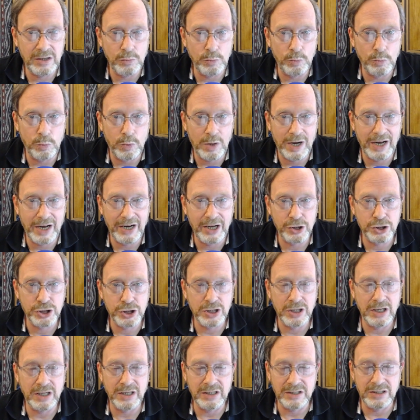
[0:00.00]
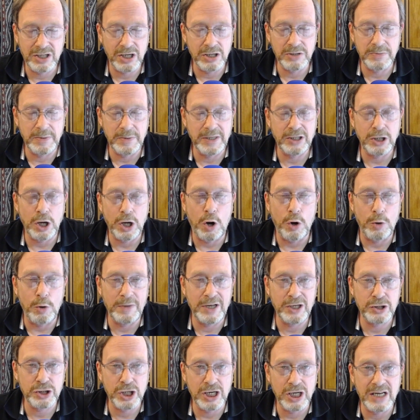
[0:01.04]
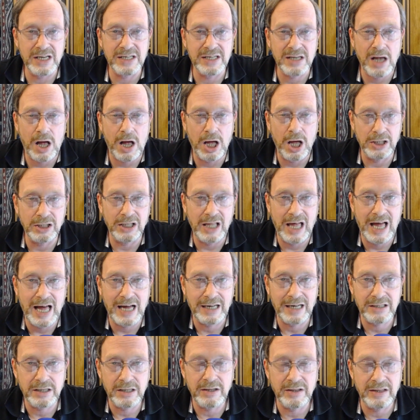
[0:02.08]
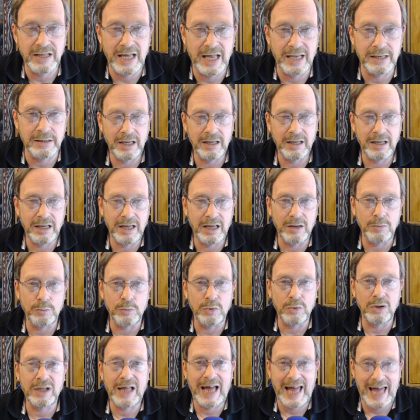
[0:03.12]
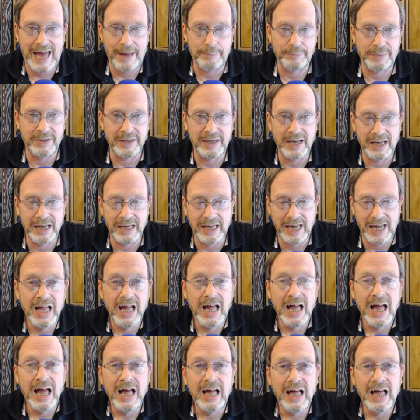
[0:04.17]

wattage, excuse me, the ohmage is unlocked, then it will happen again